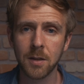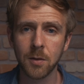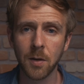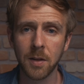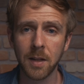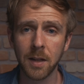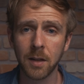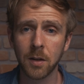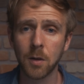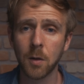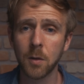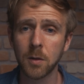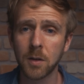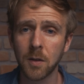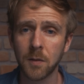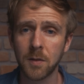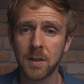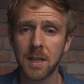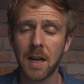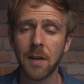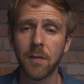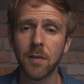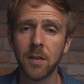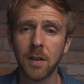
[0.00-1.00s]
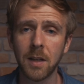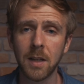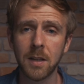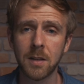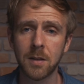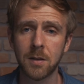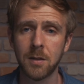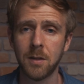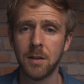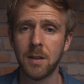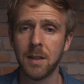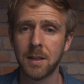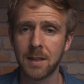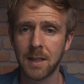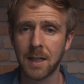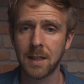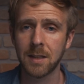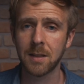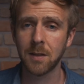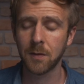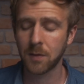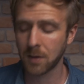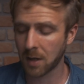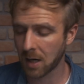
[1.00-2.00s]
So I think those have definitely stood the
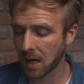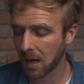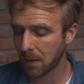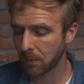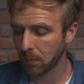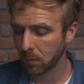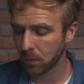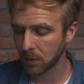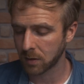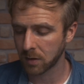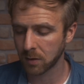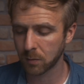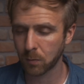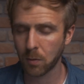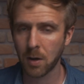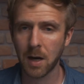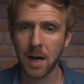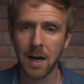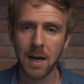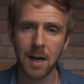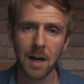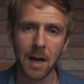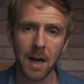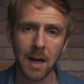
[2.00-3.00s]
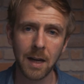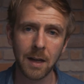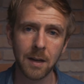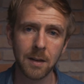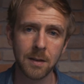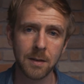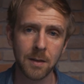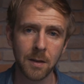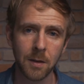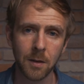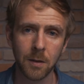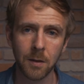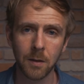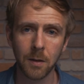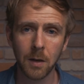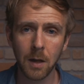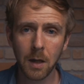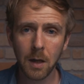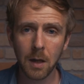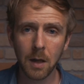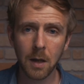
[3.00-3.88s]
test of time, which is why I consider